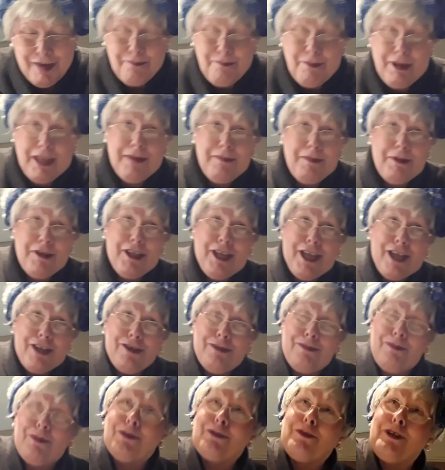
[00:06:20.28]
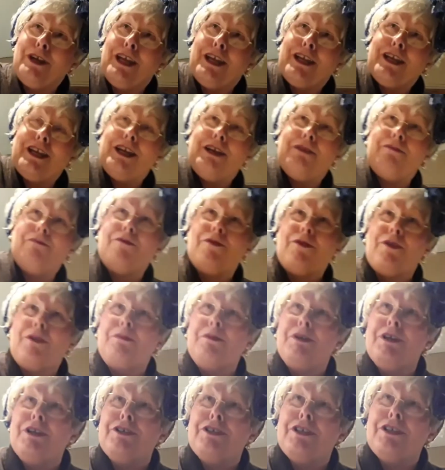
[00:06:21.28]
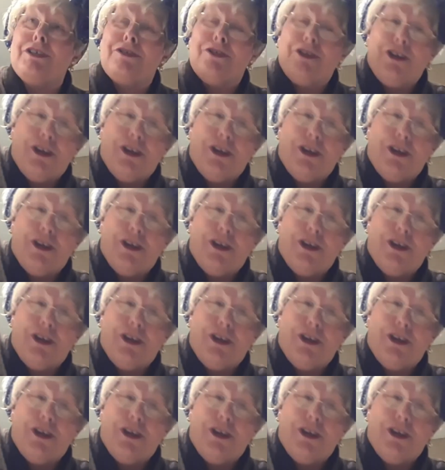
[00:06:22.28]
Maybe that's where that come from, because us